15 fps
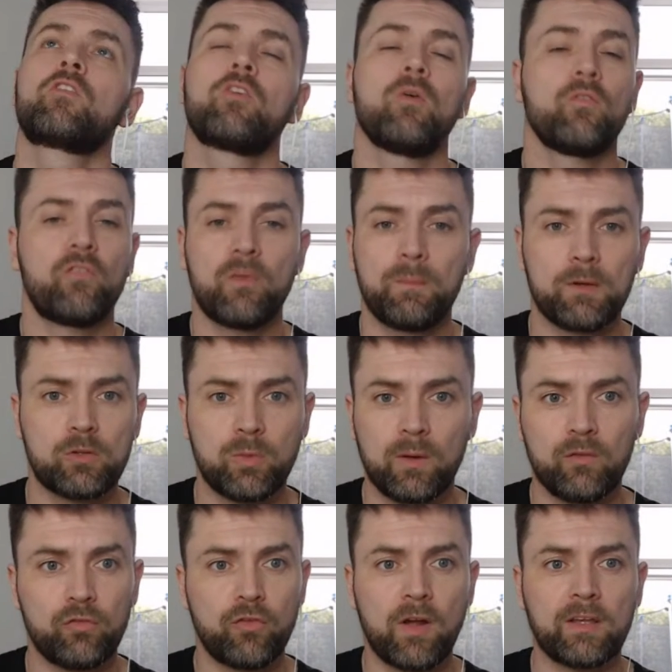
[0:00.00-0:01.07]
Something
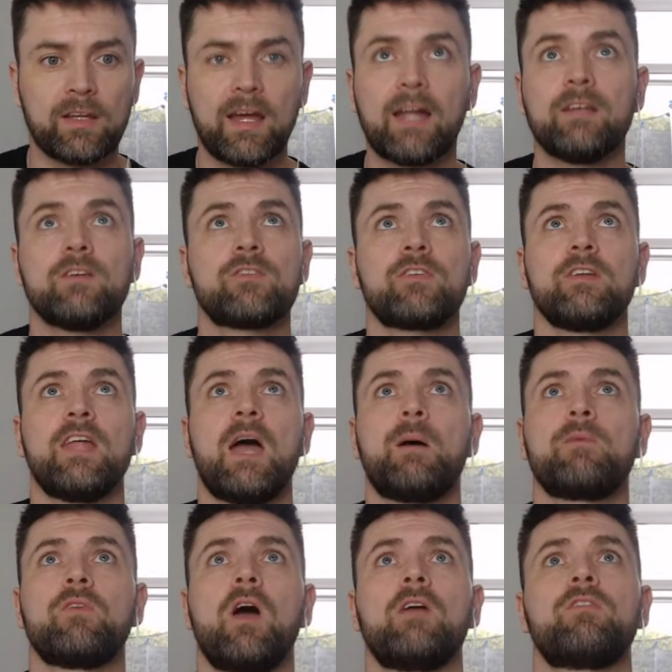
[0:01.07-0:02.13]
between Fred and Henderson
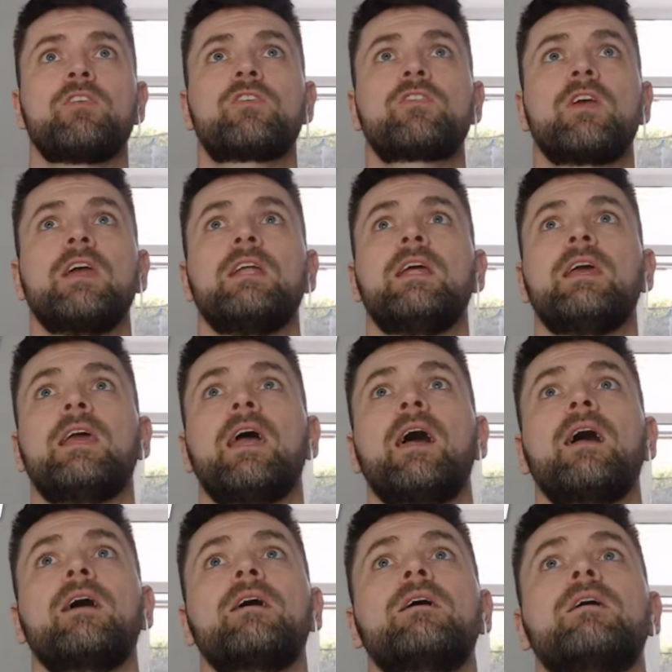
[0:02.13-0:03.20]
there. We've not even seen it
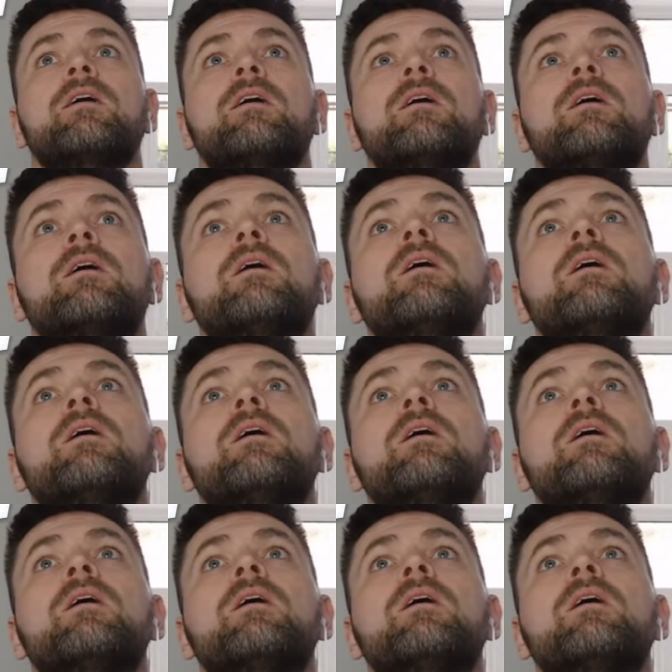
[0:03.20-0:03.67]
yet.